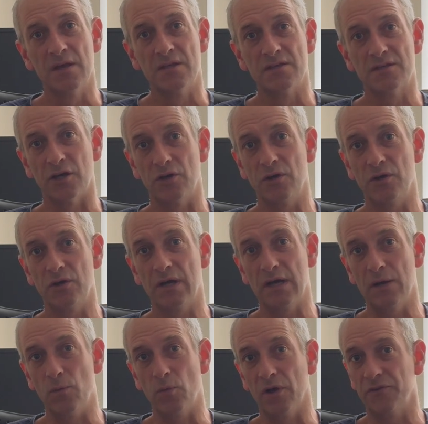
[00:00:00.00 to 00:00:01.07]
So
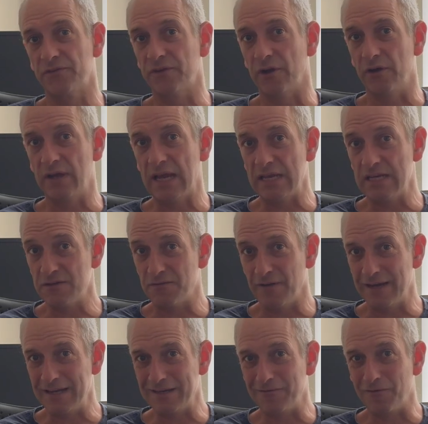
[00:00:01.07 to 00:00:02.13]
while Stonehenge
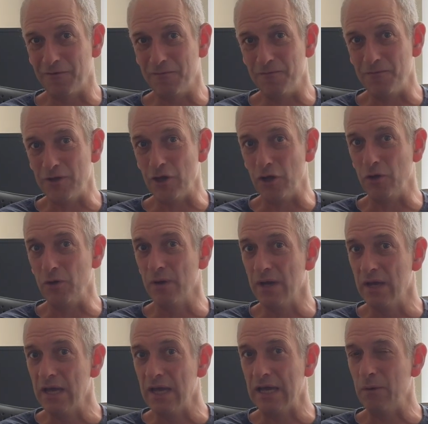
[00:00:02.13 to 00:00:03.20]
faded from view,
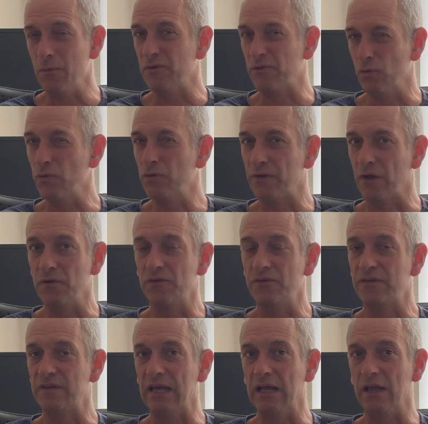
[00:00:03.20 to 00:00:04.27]
it was also
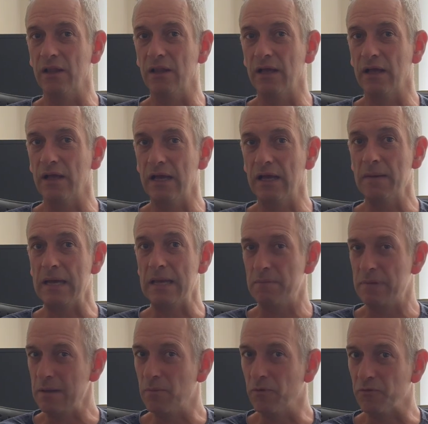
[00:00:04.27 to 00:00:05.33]
still in
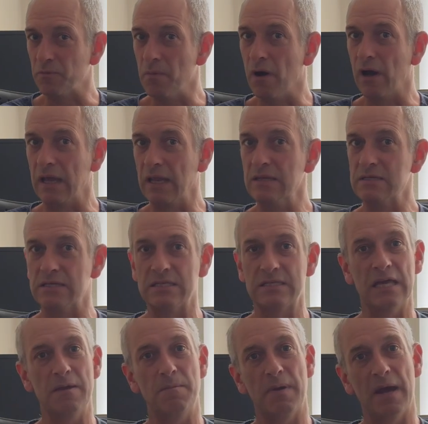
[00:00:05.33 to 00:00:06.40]
people's minds as
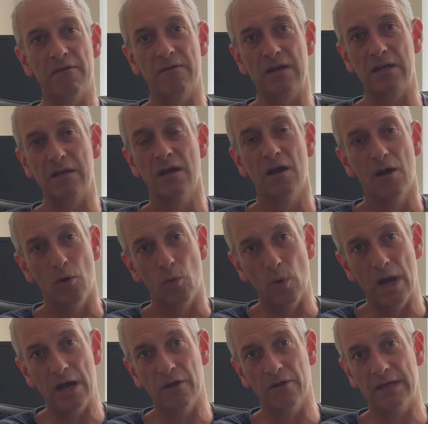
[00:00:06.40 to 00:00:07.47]
they buried
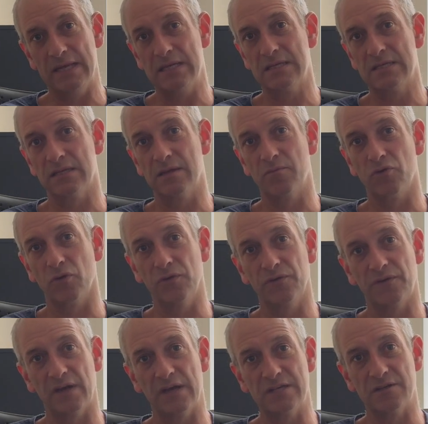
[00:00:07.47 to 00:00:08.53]
well into the
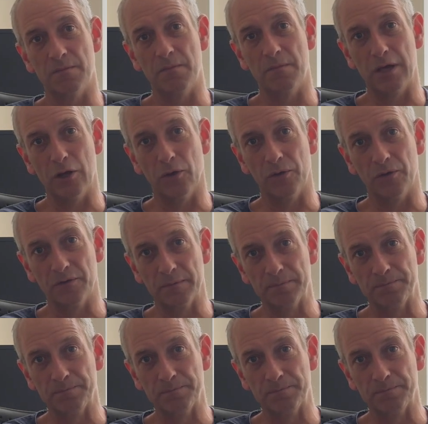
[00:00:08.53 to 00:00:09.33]
Bronze Age and beyond.